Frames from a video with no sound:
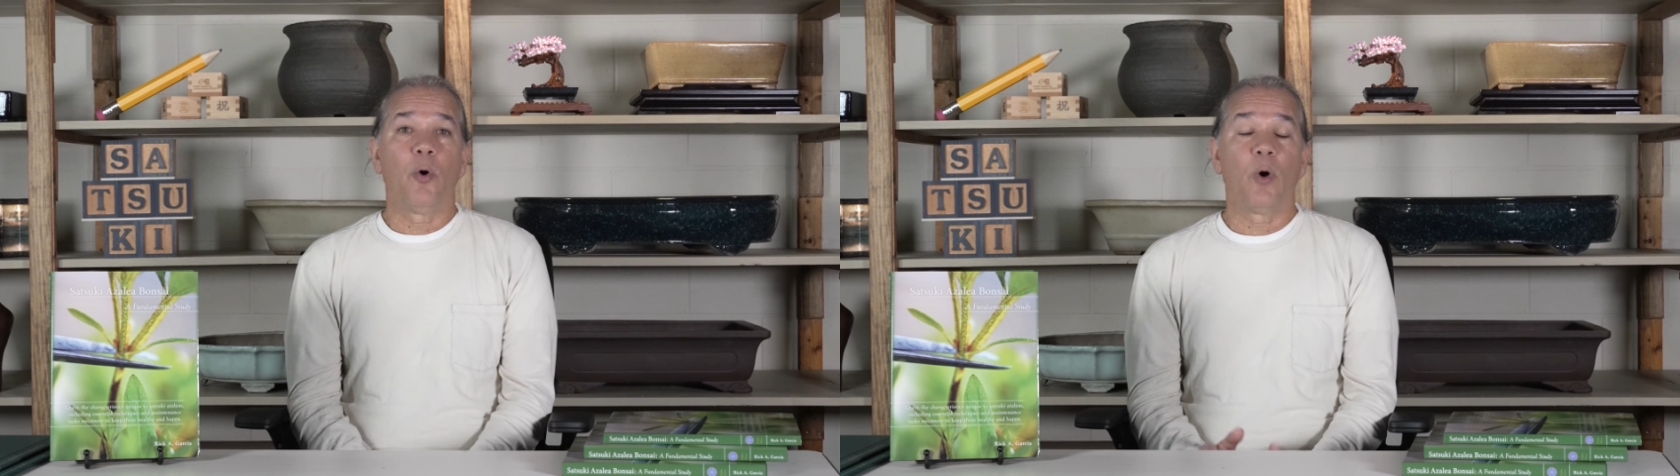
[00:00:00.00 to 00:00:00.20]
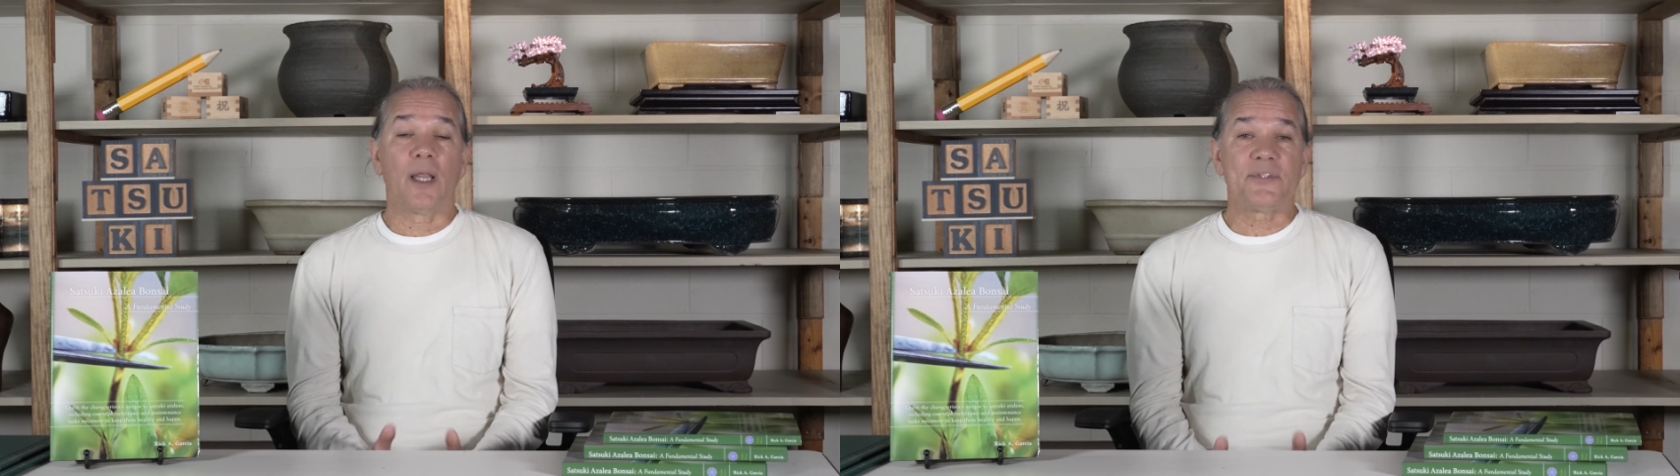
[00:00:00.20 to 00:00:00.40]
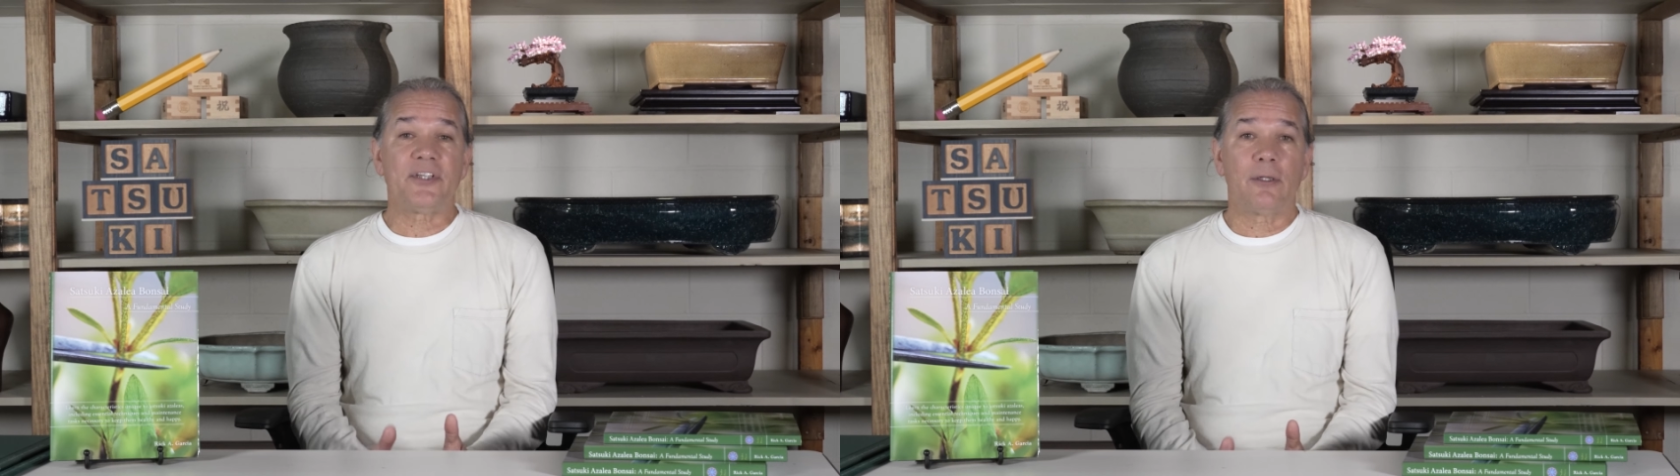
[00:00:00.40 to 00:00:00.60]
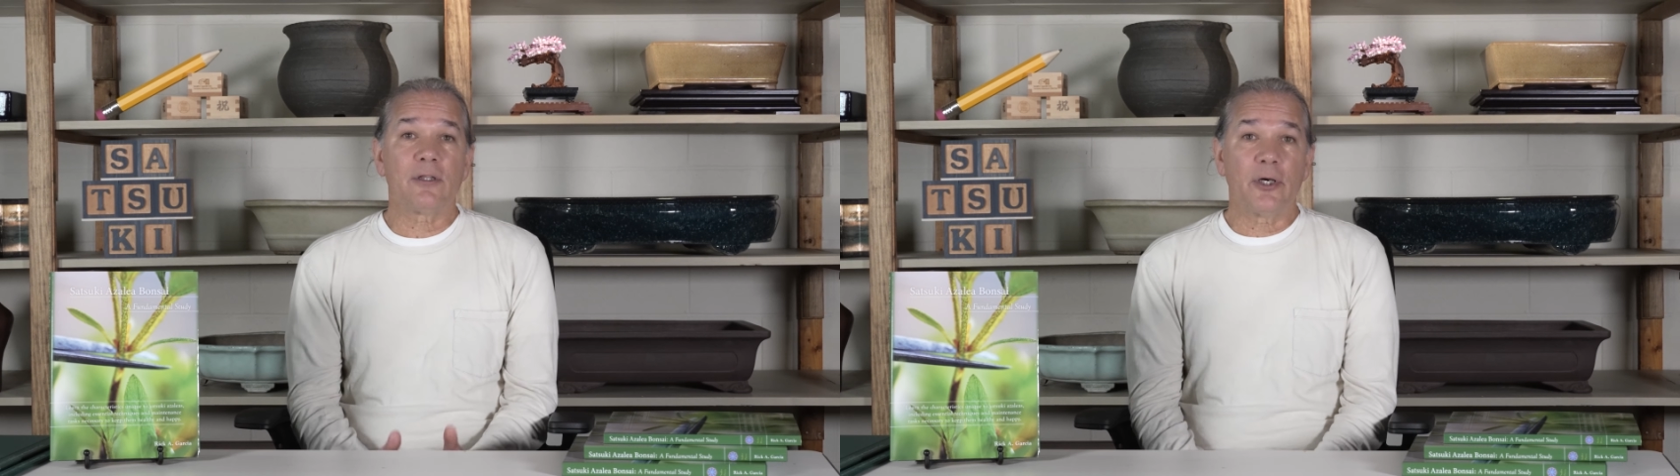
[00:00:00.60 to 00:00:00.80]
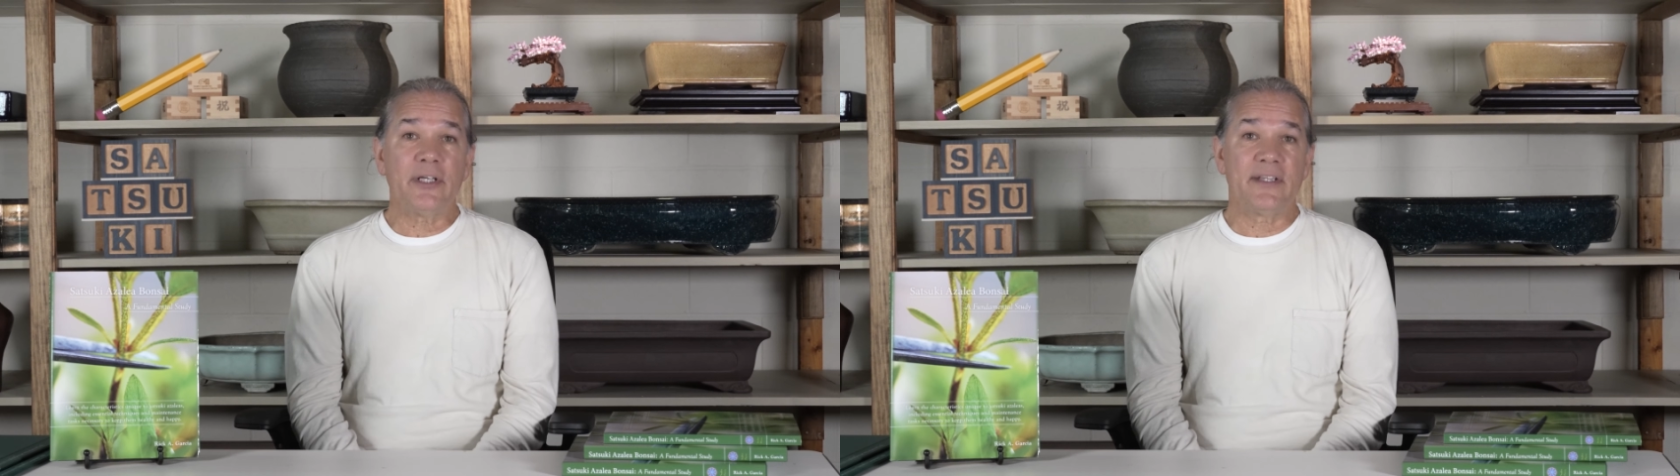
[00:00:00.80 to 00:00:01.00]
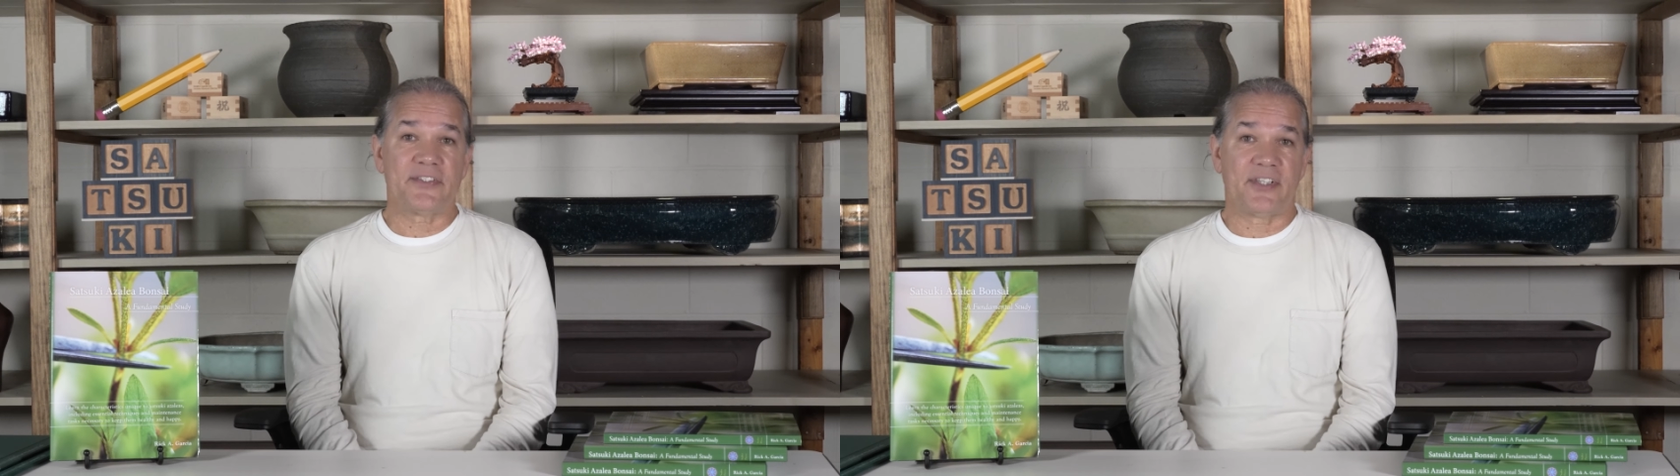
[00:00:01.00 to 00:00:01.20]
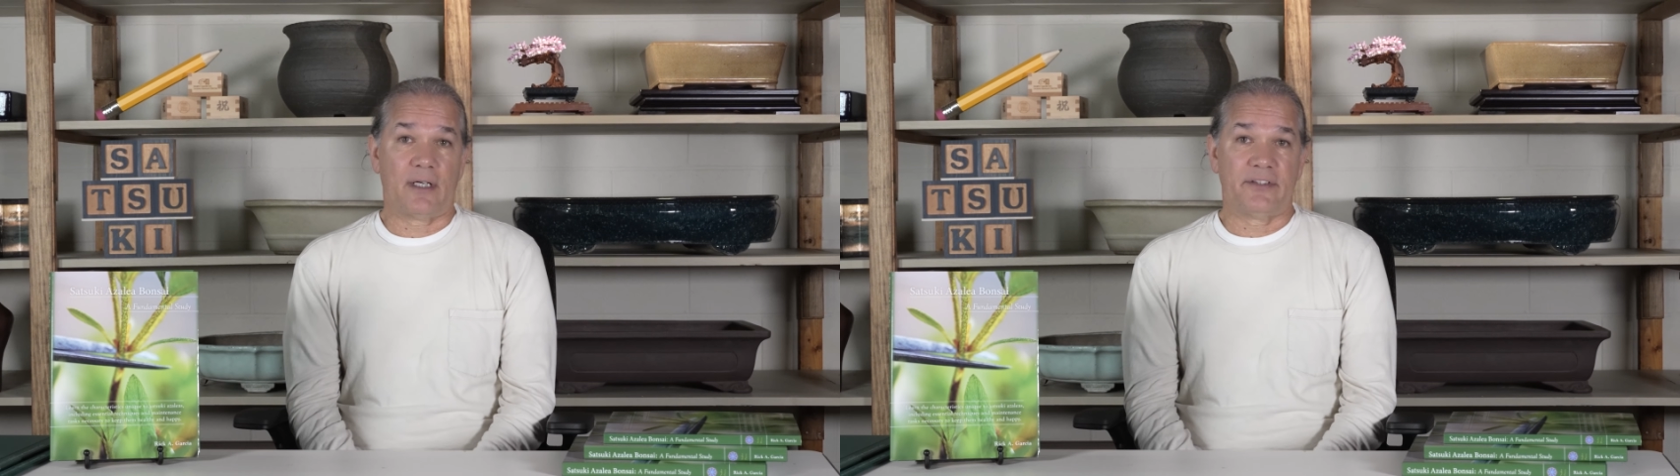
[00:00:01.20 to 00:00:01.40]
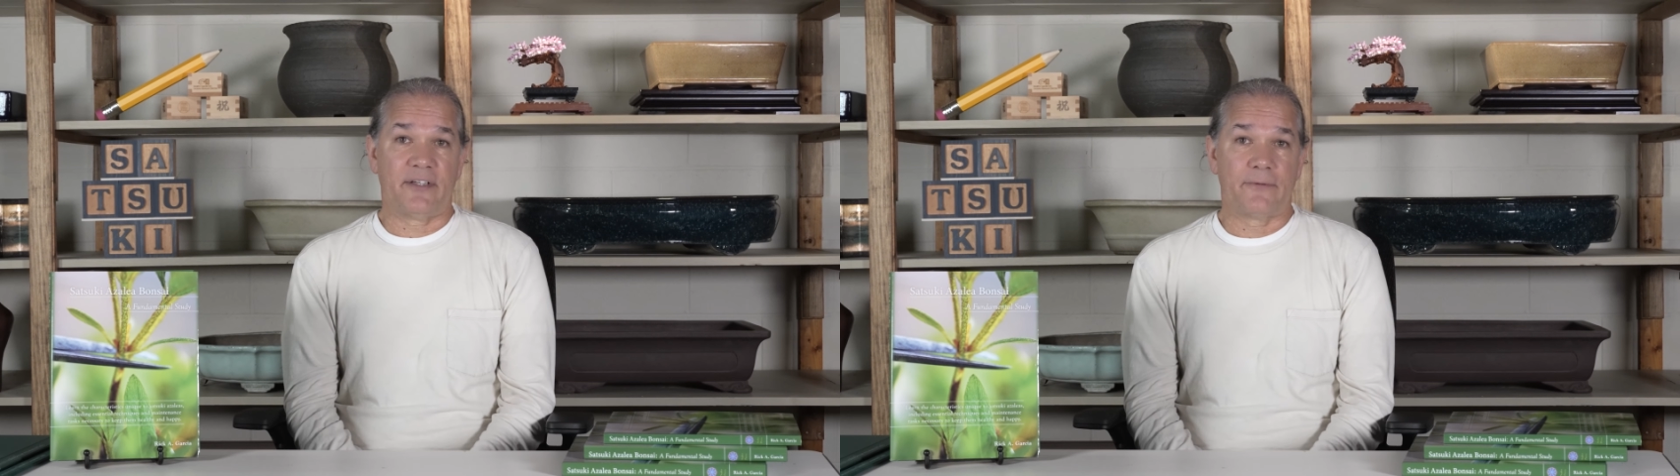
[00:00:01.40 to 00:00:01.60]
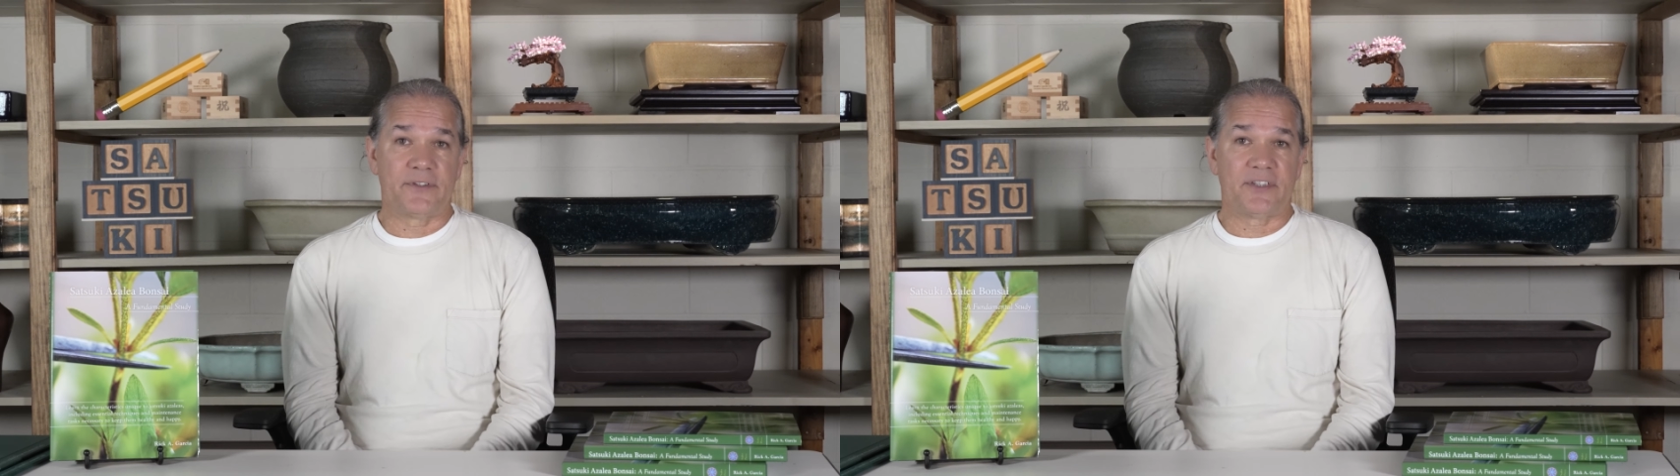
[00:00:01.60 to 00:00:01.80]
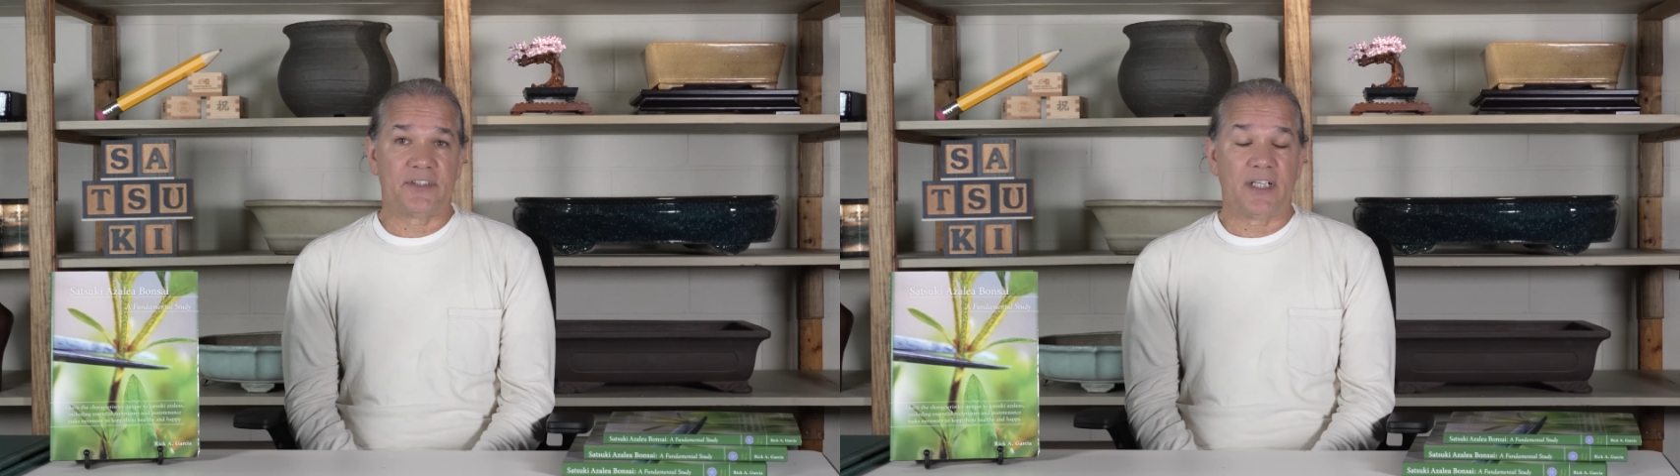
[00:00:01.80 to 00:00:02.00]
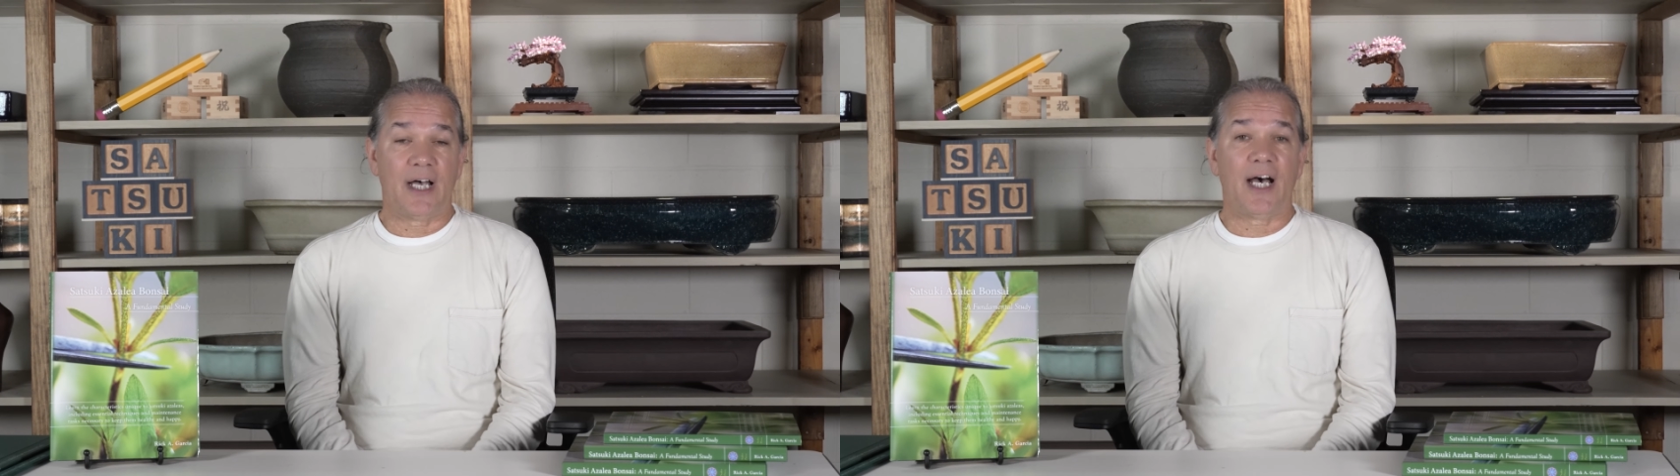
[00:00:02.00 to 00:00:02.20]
While I'm still learning the subtle differences,